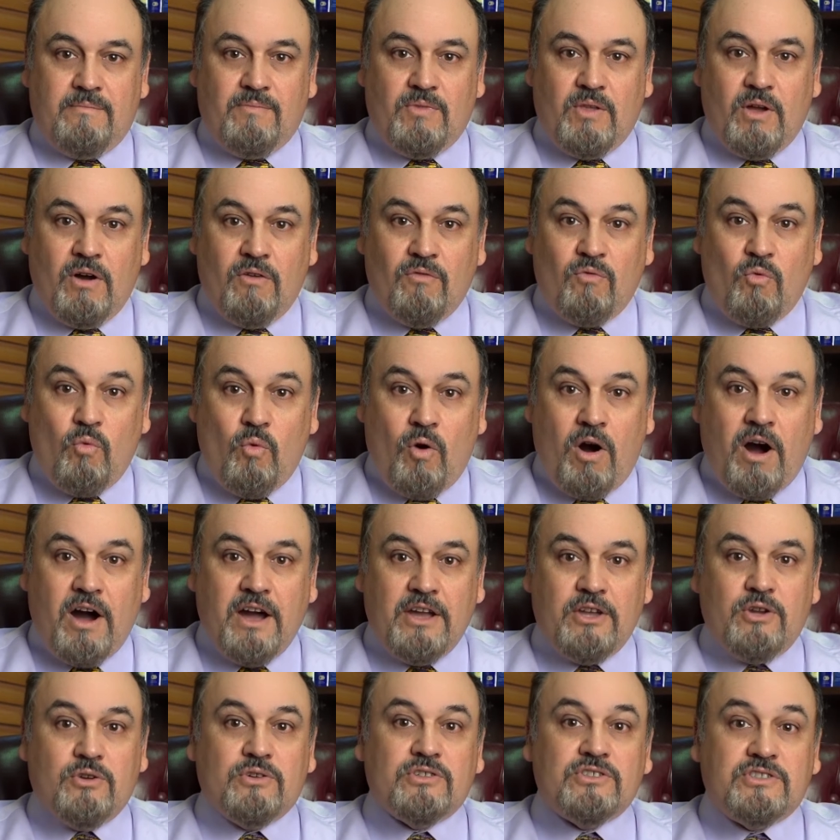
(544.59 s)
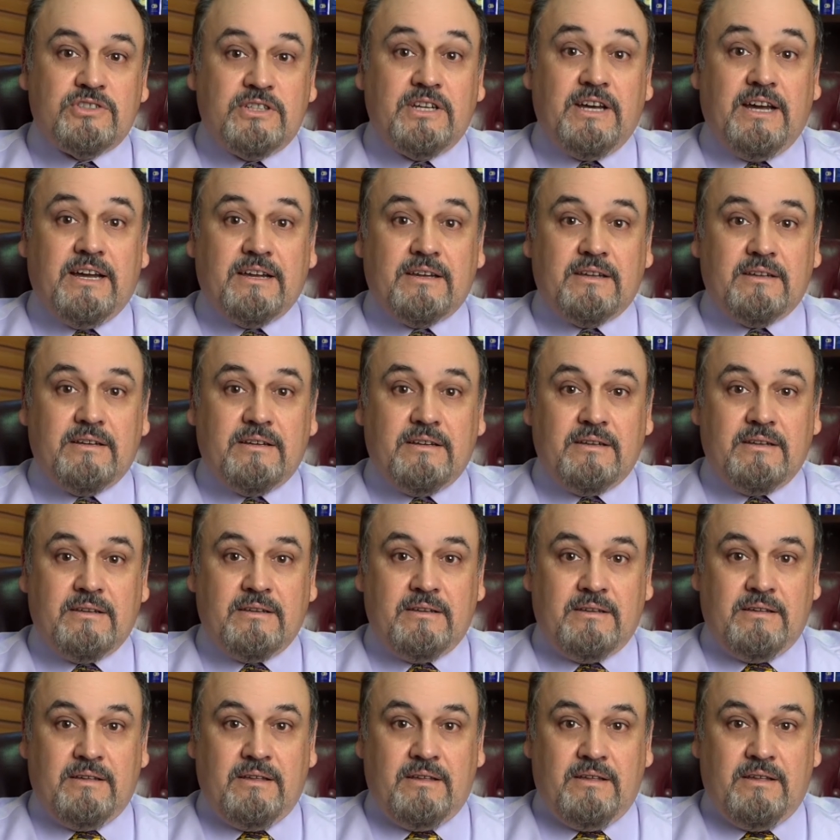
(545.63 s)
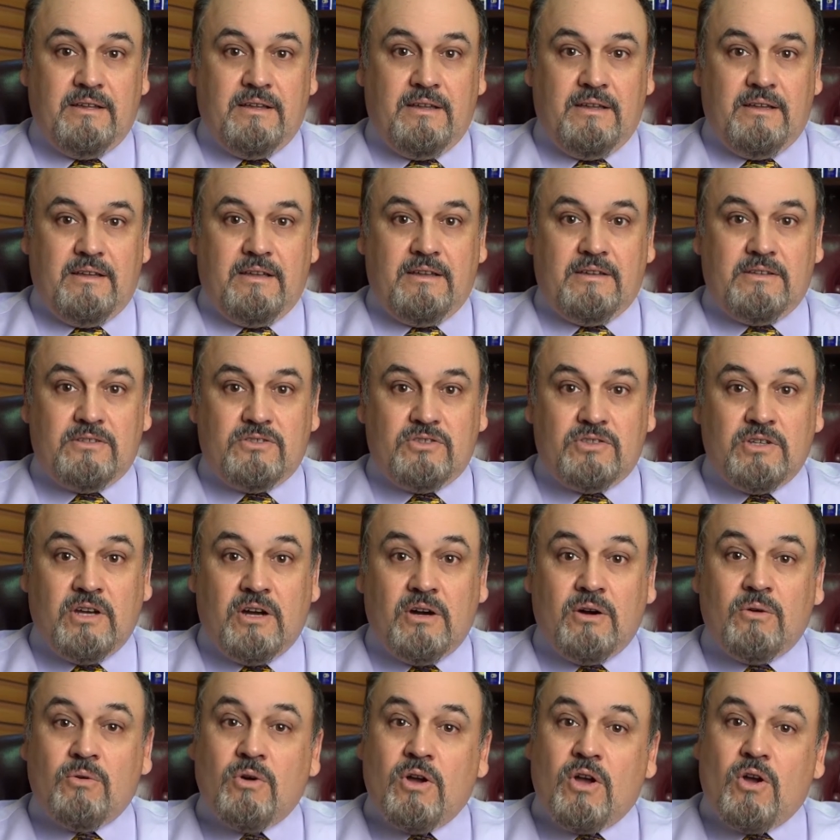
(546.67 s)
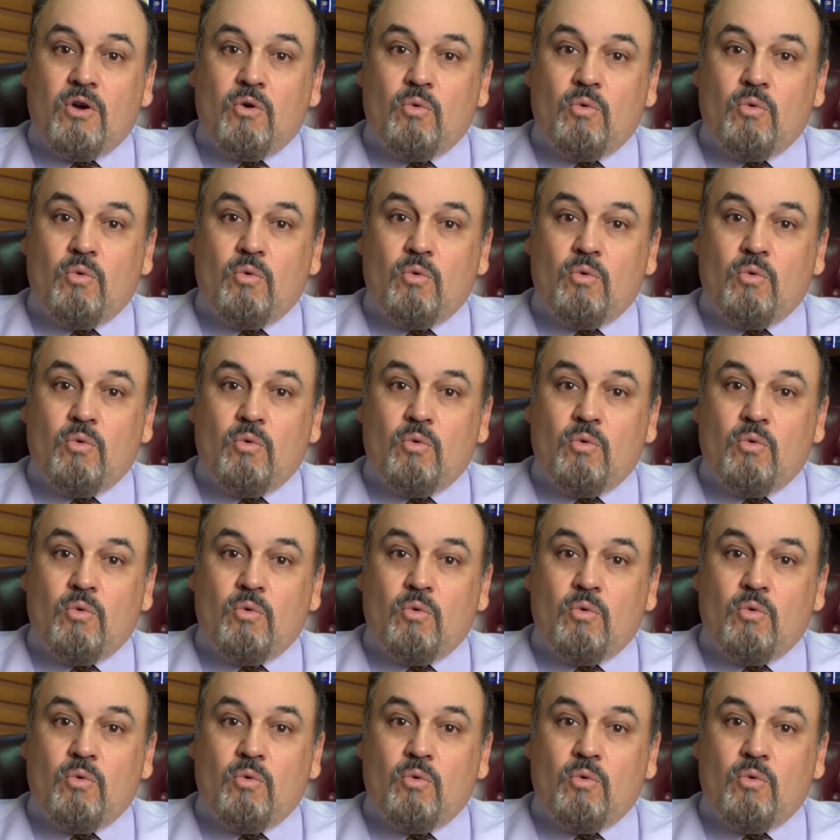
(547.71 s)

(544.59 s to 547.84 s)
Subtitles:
of why you're sick. So